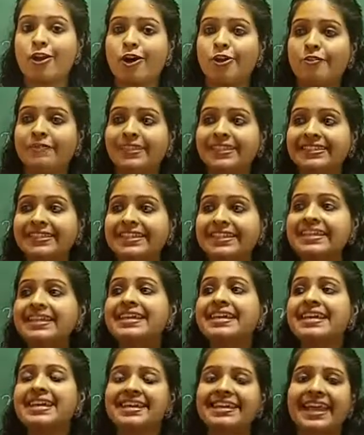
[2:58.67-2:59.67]
Along with the
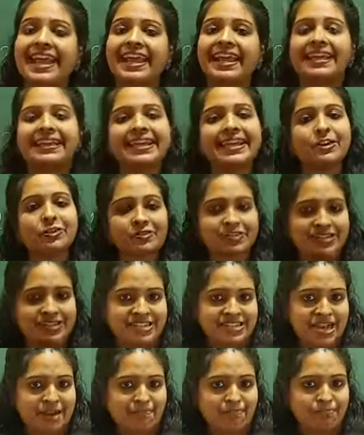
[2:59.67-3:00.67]
negative
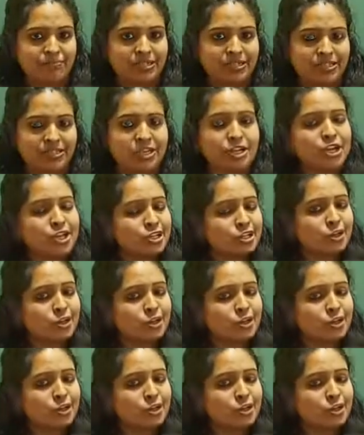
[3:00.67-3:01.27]
numbers.